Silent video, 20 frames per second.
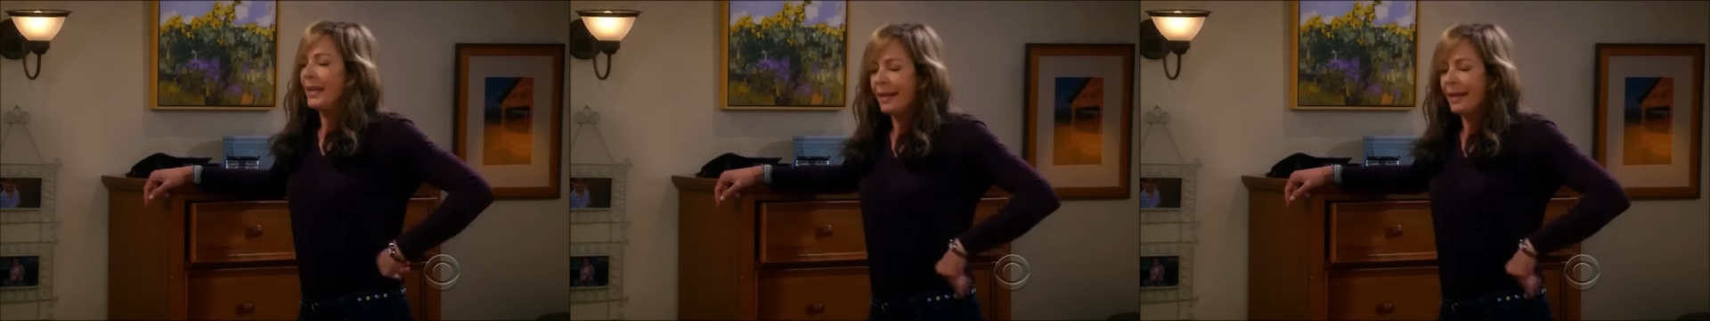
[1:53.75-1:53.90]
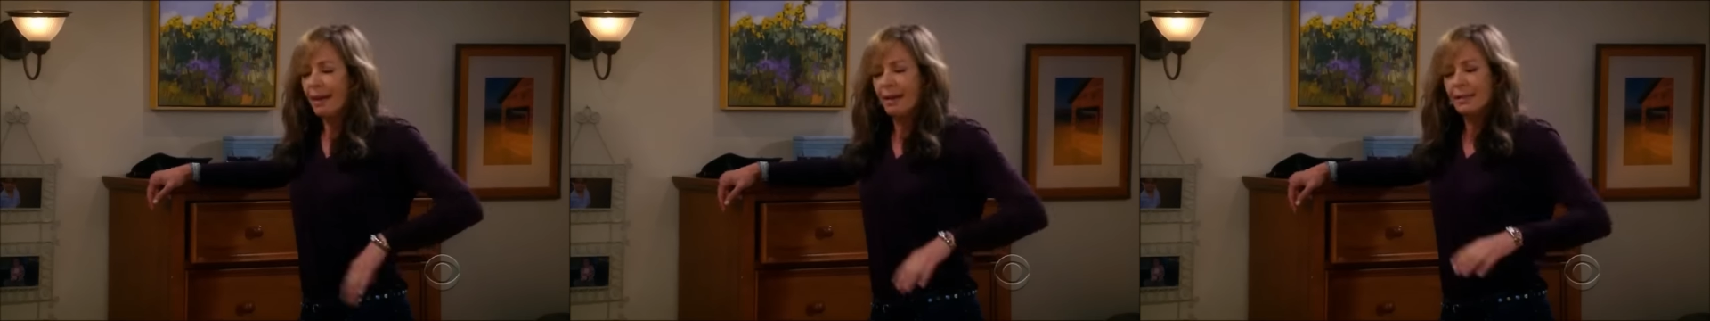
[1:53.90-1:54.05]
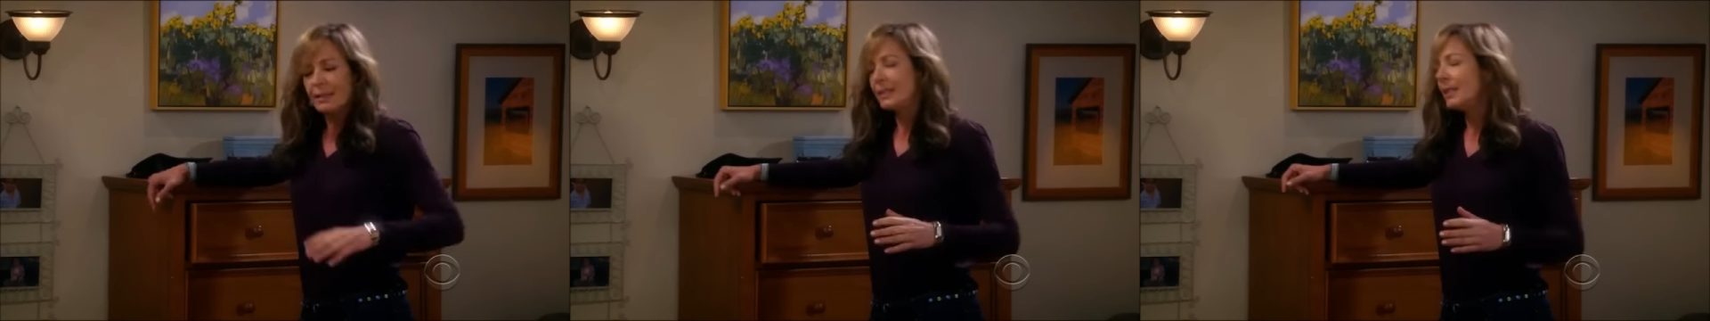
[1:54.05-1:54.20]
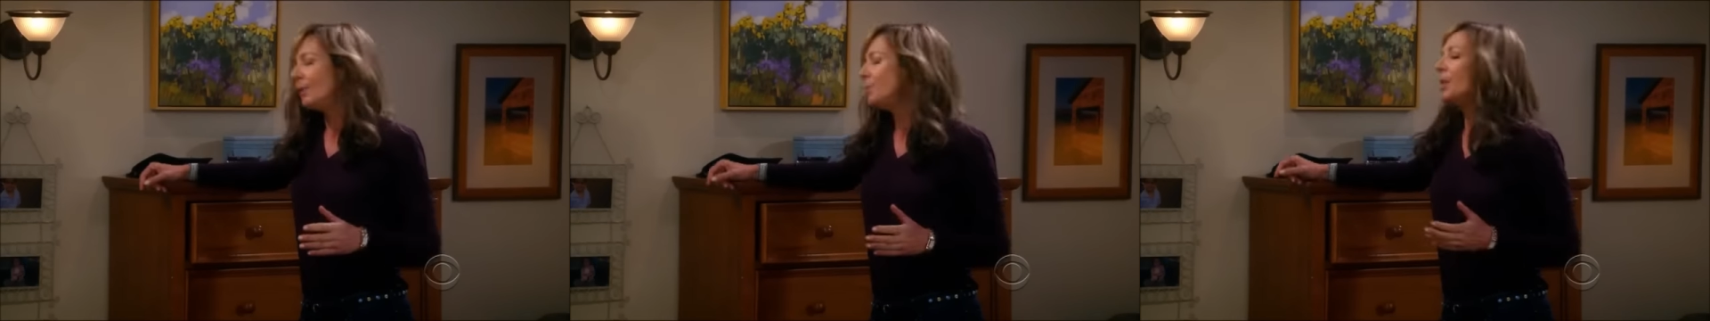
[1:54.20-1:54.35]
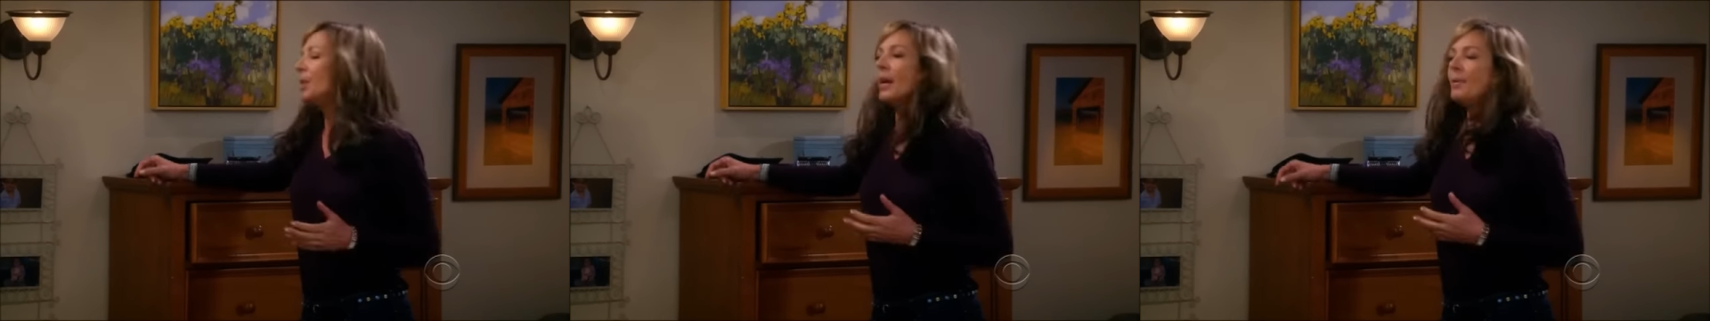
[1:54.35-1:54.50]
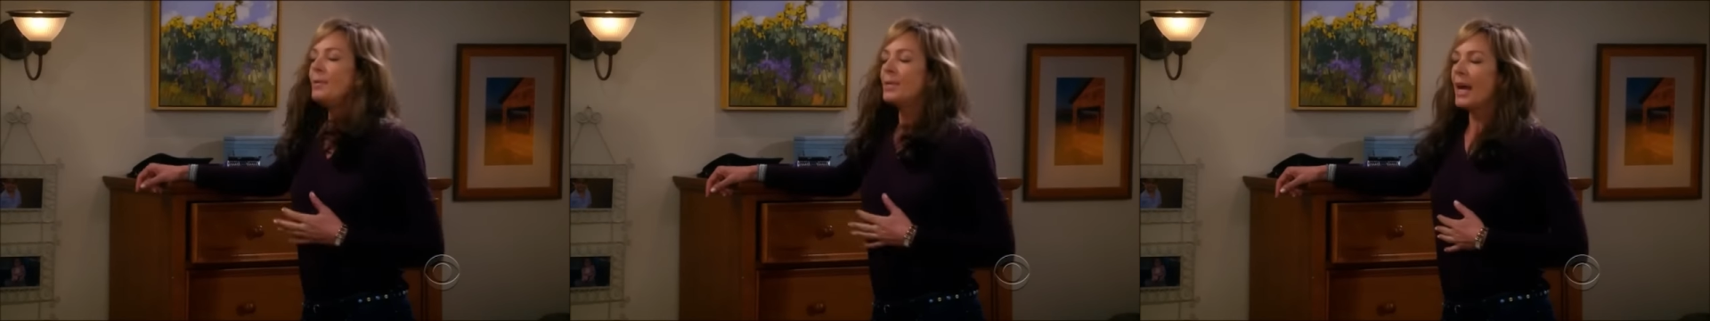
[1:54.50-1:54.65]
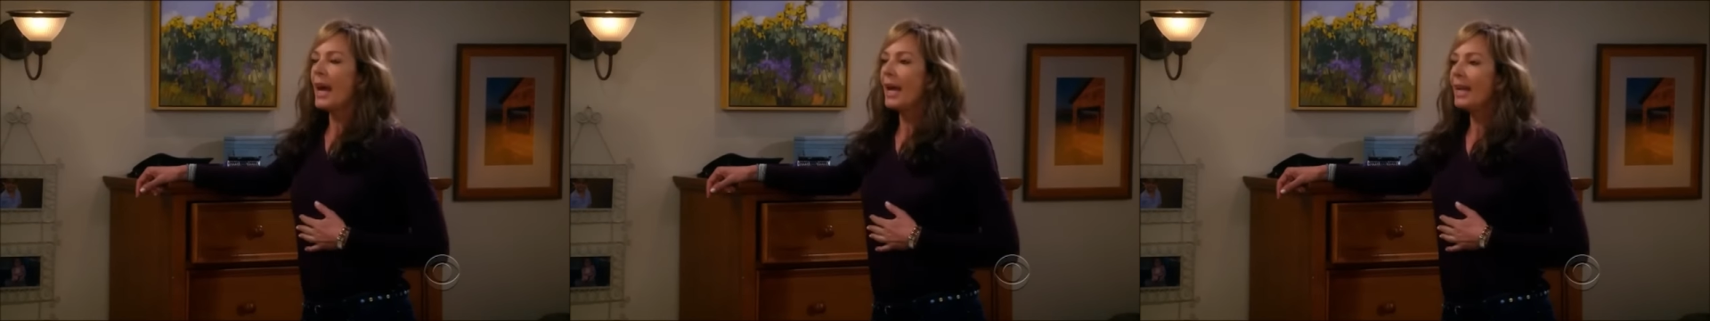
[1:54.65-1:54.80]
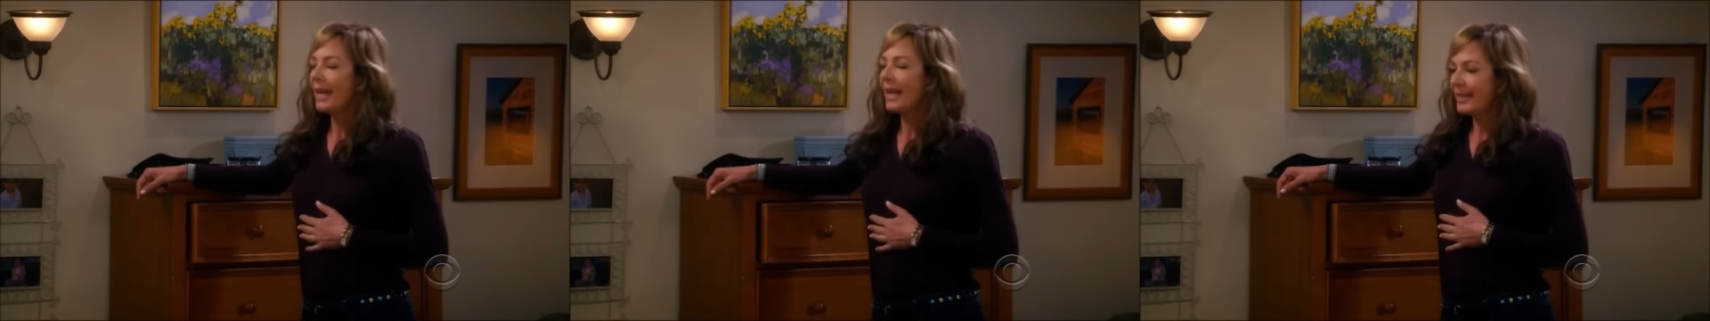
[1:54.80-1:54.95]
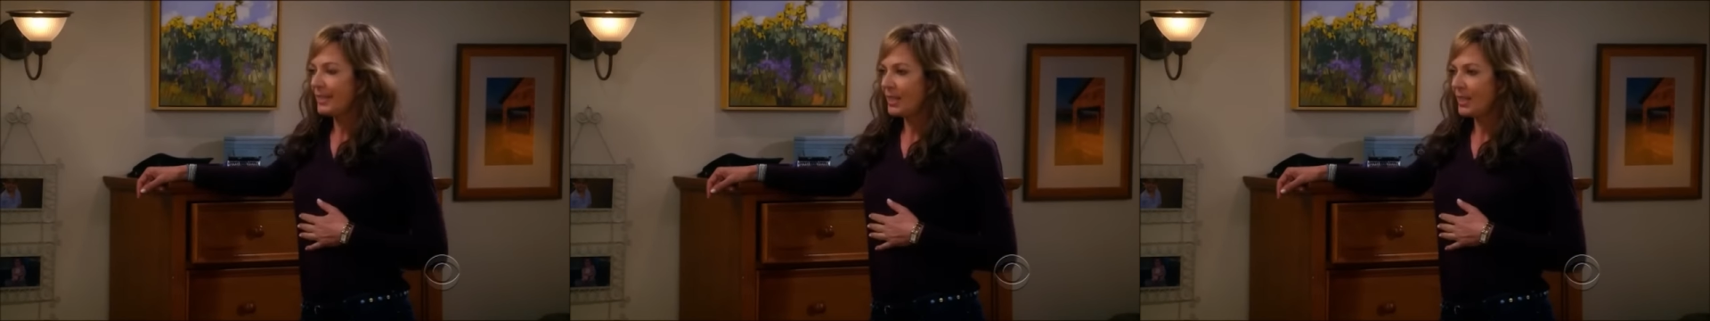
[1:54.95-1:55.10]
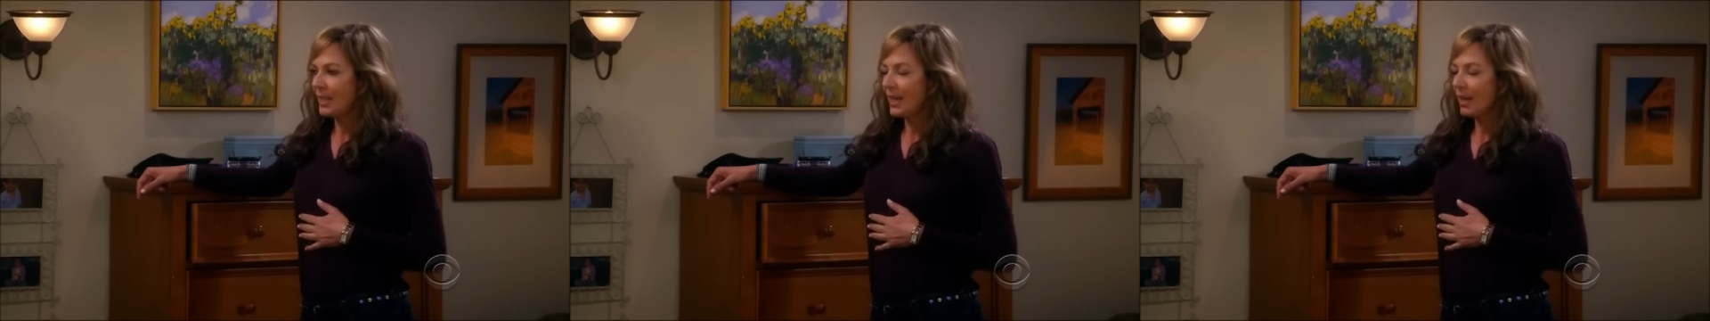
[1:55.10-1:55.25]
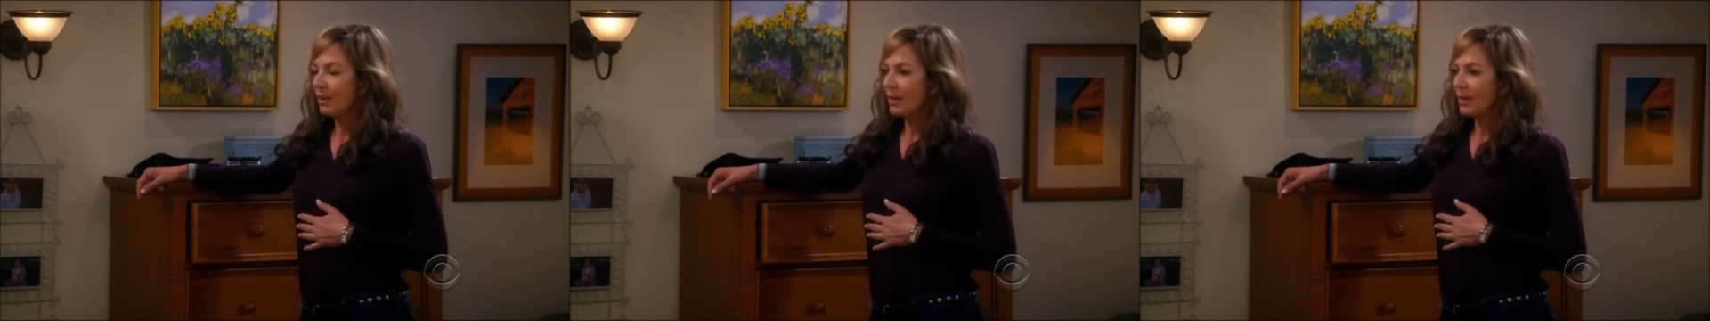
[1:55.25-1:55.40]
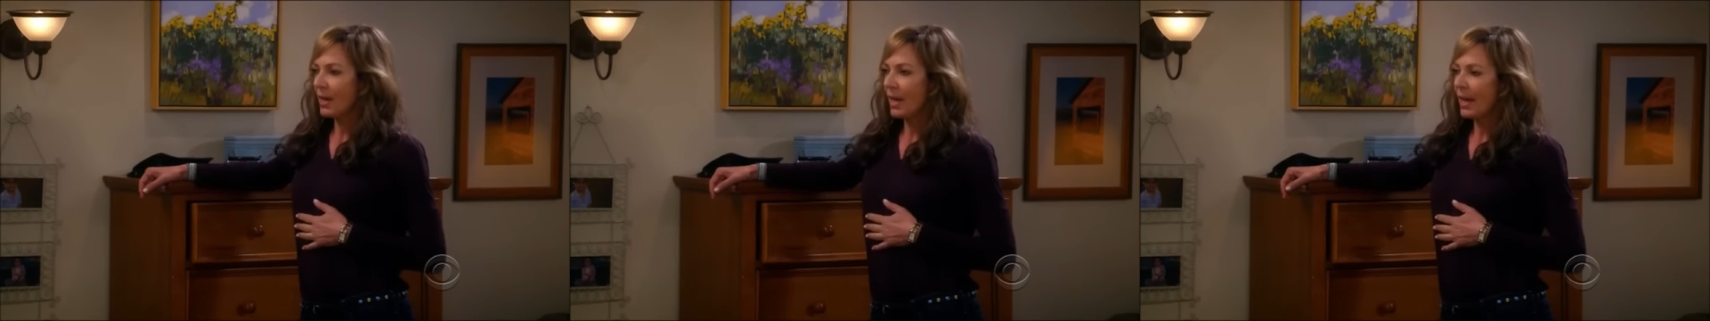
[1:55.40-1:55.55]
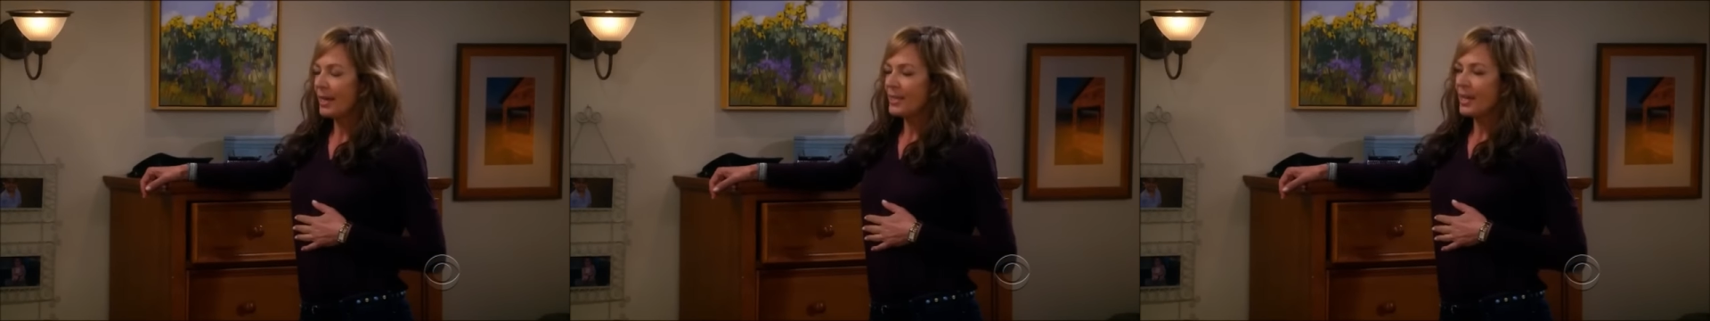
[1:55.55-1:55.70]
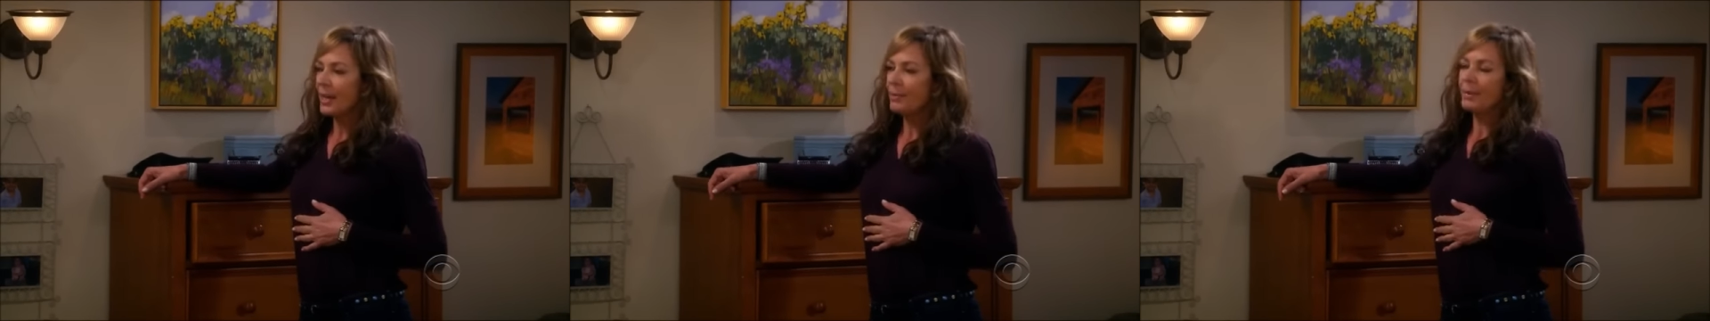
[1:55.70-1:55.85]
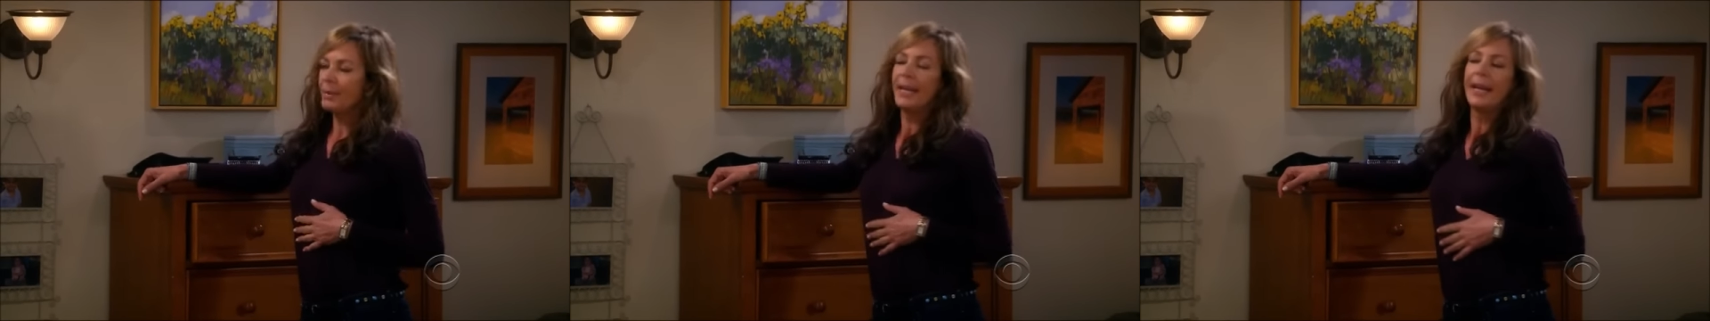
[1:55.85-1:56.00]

Yeah, sometimes I like to tell guys I'm